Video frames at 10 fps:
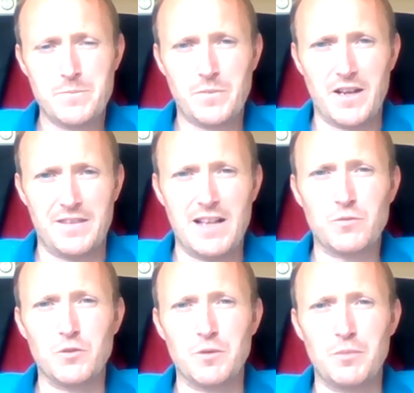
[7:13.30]
And that's
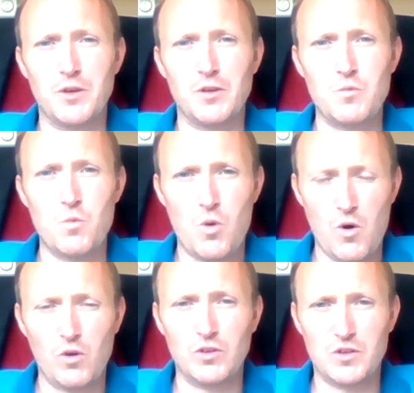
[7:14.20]
what the Berlin
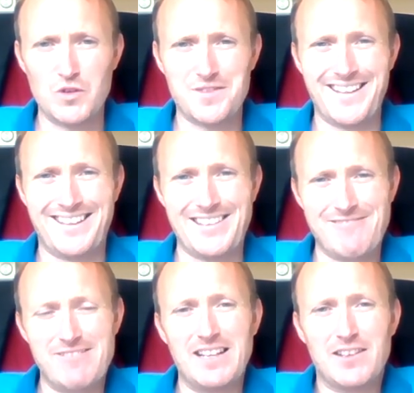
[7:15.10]
Wall does. It
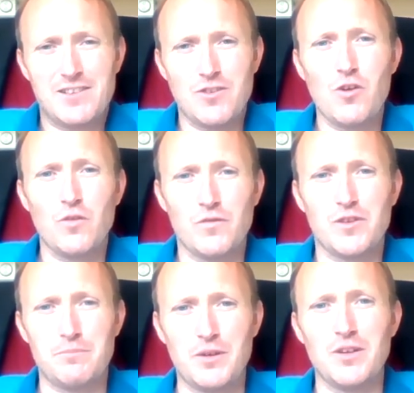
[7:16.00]
really solves
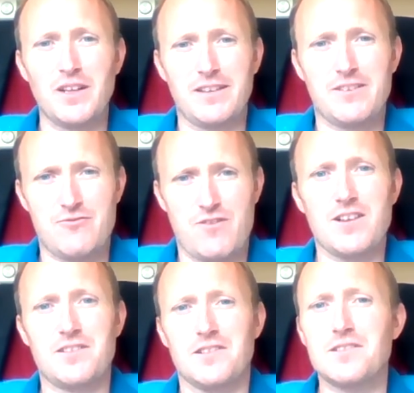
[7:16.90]
the Berlin
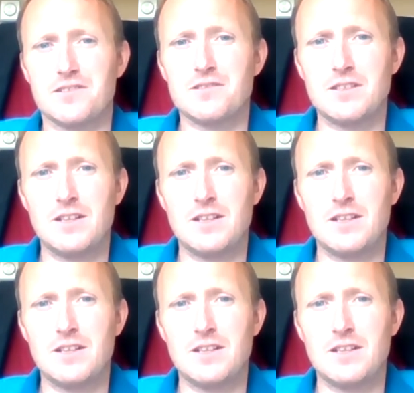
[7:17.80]
crisis.